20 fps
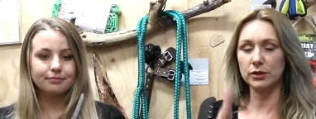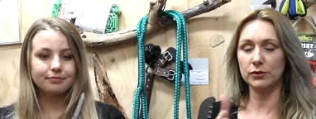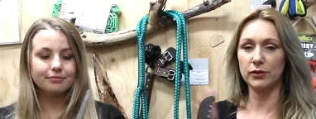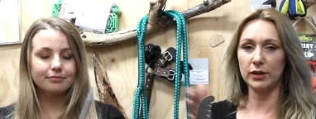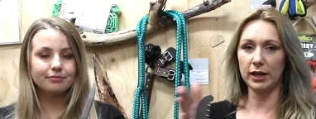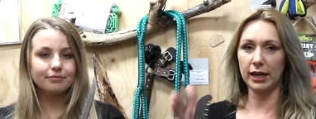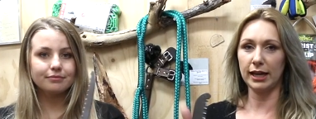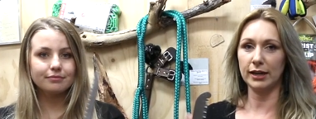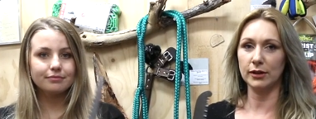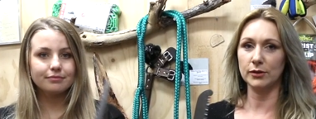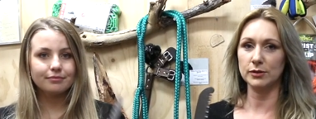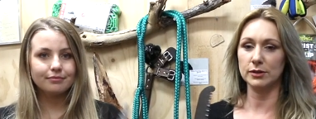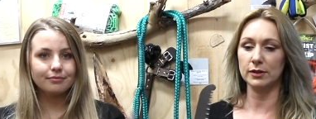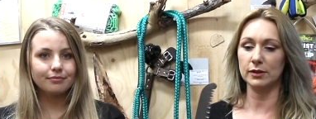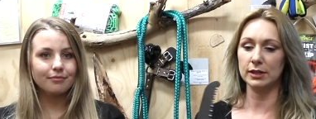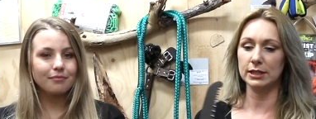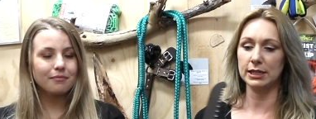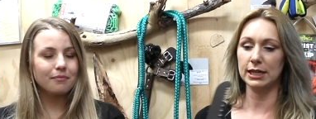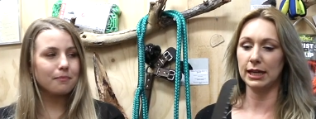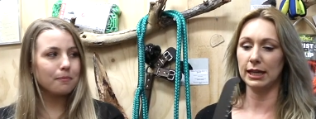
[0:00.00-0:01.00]
Speaker 1: different
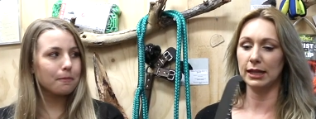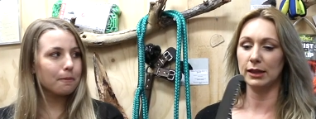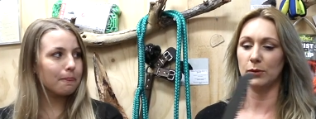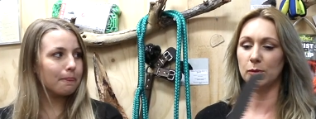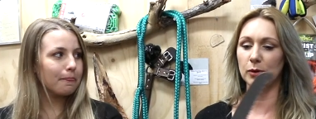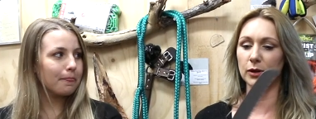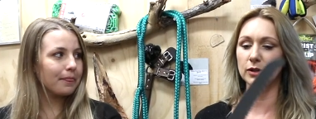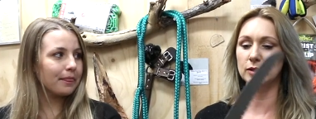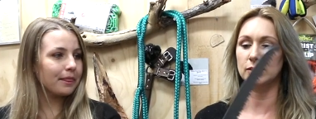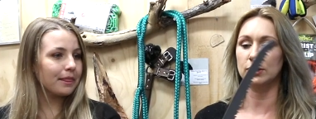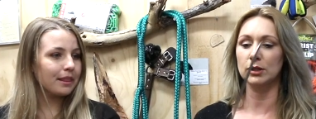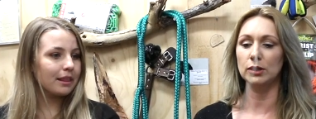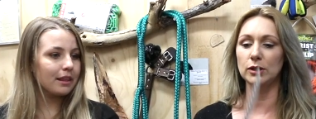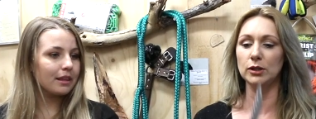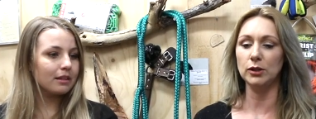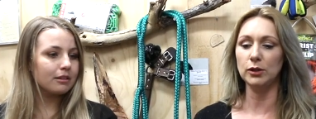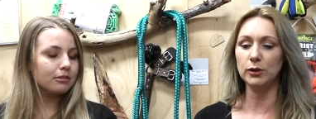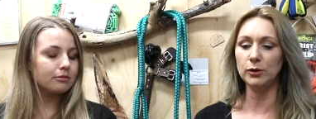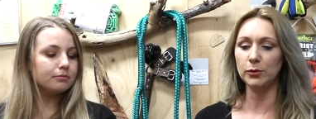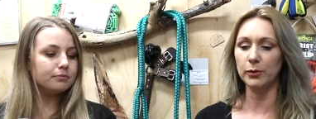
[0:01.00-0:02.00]
angles of the teeth, whereas
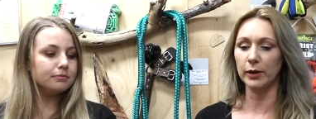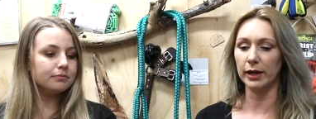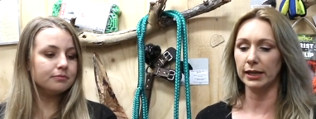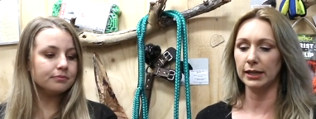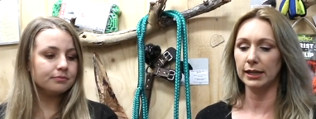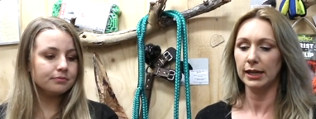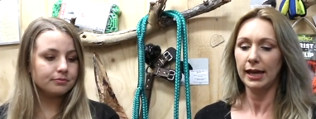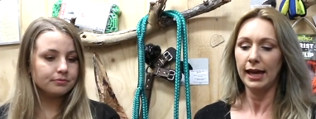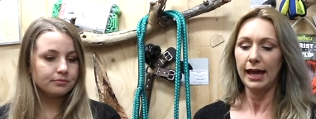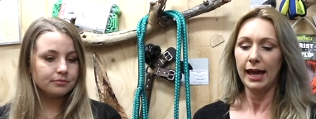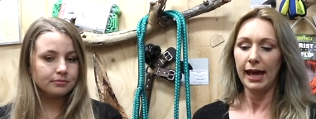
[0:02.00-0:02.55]
the new one